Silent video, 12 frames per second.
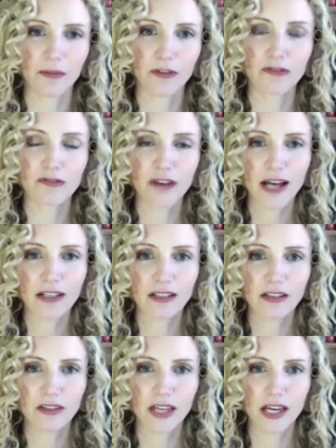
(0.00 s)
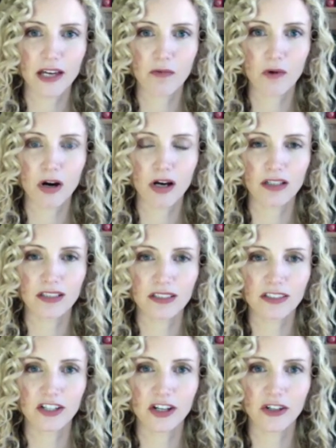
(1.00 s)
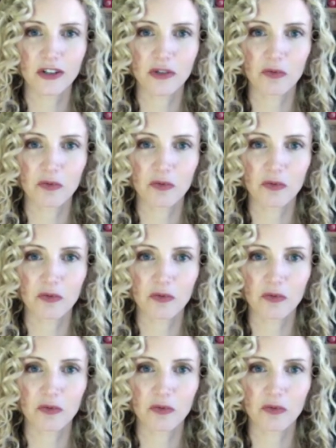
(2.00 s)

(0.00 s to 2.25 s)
the fact that they were concerned